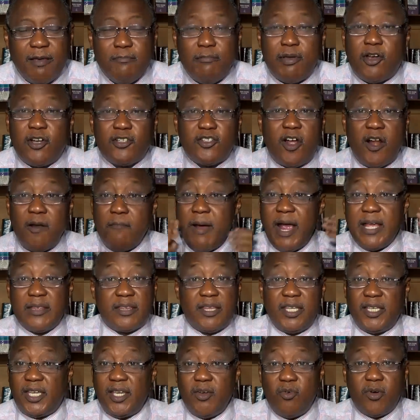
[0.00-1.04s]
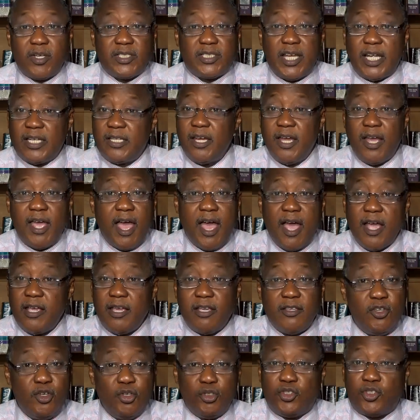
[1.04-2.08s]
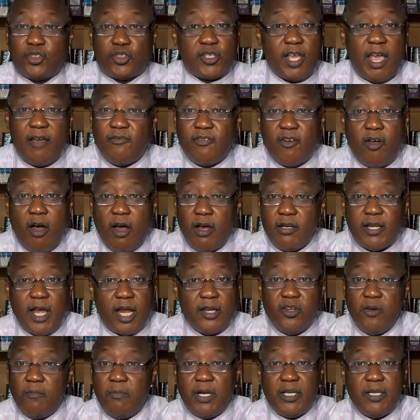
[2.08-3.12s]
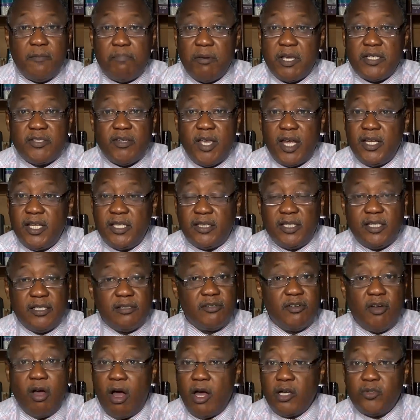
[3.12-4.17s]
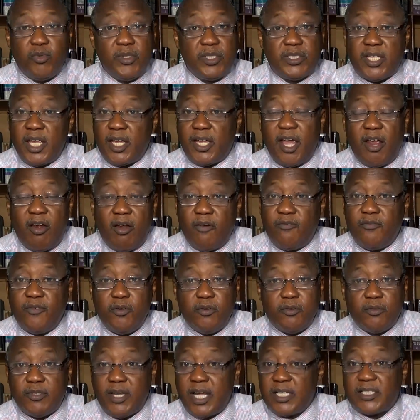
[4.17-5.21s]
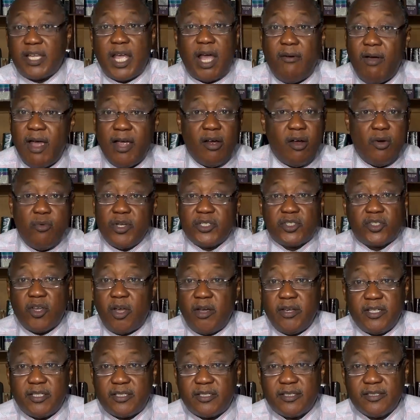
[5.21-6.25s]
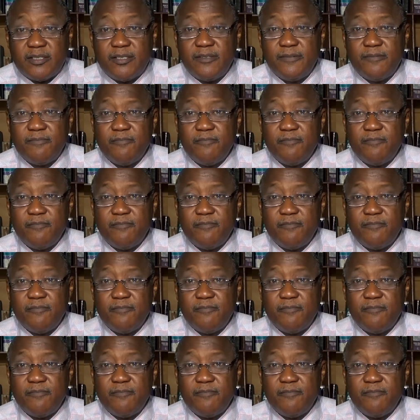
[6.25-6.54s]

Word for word: Because all my thinking was that you serve God and nobody pays you anything. God will take care of you. That's how I always saw it.